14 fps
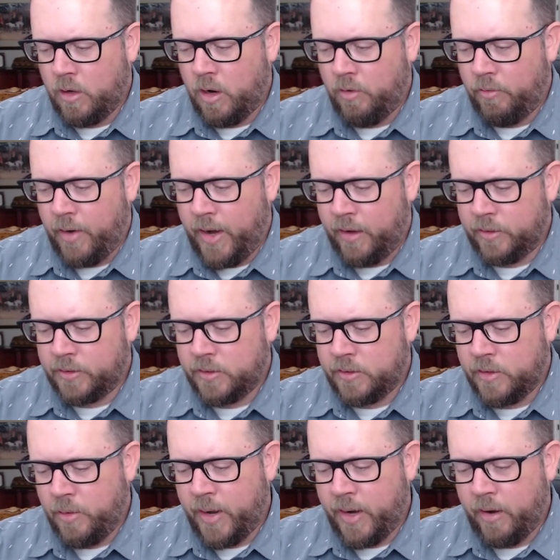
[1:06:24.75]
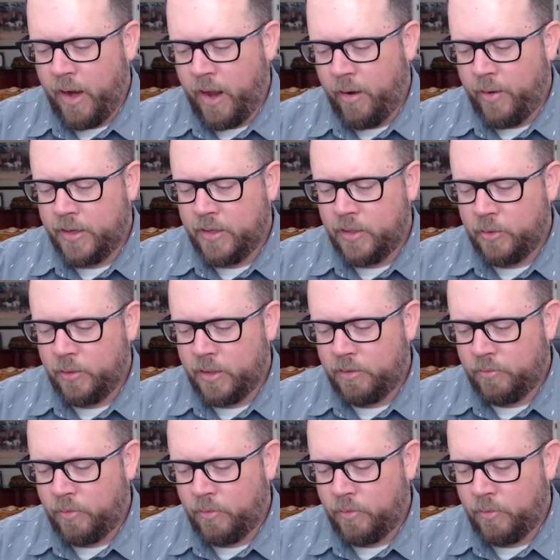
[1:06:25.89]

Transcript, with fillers: around, no matter how I do it,